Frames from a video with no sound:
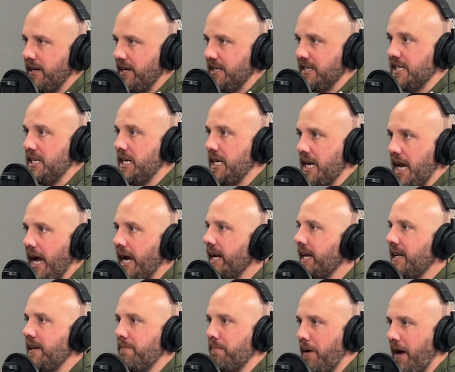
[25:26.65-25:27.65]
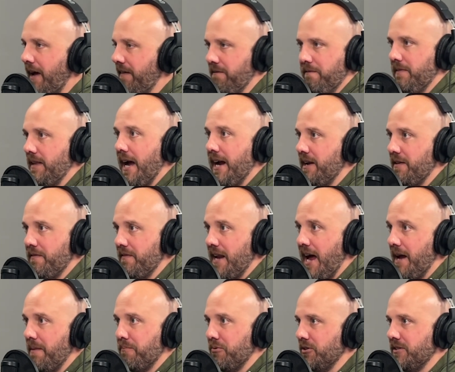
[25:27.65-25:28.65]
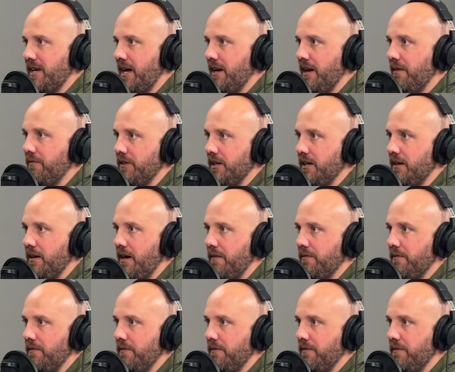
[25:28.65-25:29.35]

is 99% of the